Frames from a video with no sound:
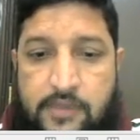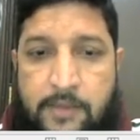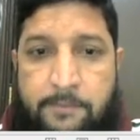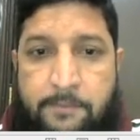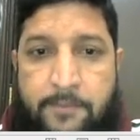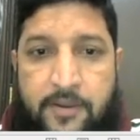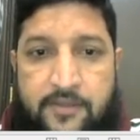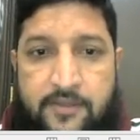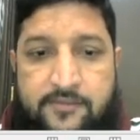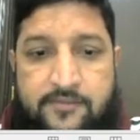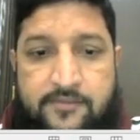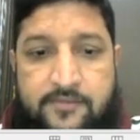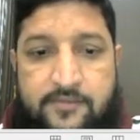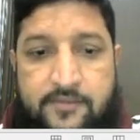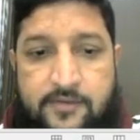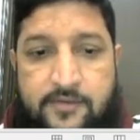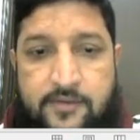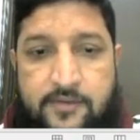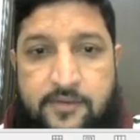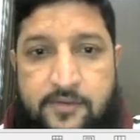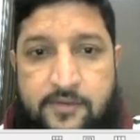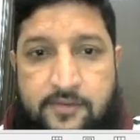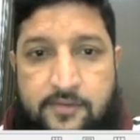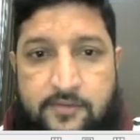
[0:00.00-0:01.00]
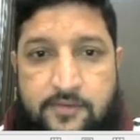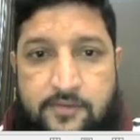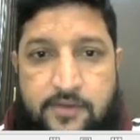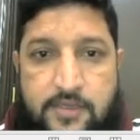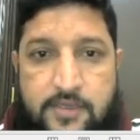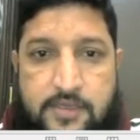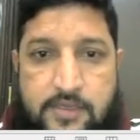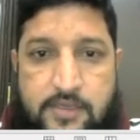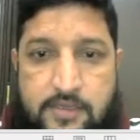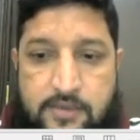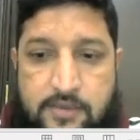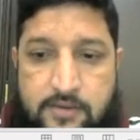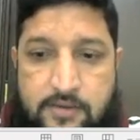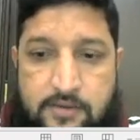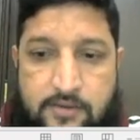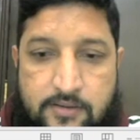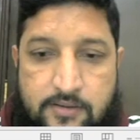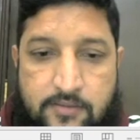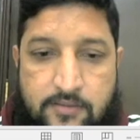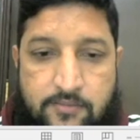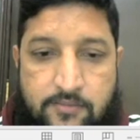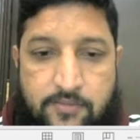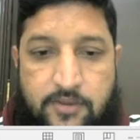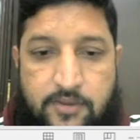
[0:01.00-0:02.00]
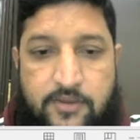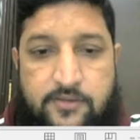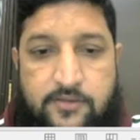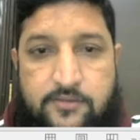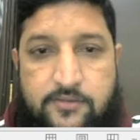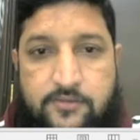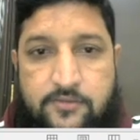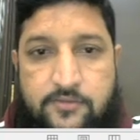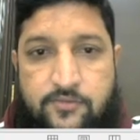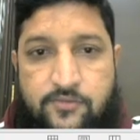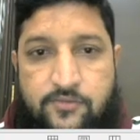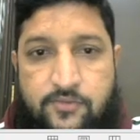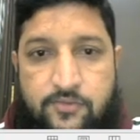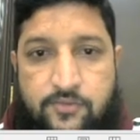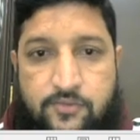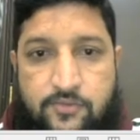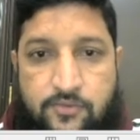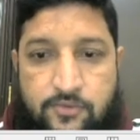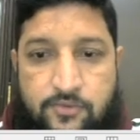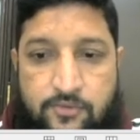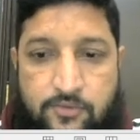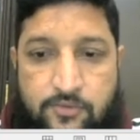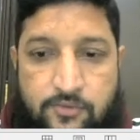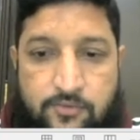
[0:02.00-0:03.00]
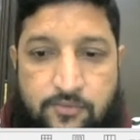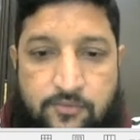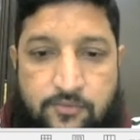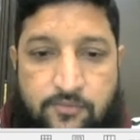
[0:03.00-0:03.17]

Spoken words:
plus 3 plus 4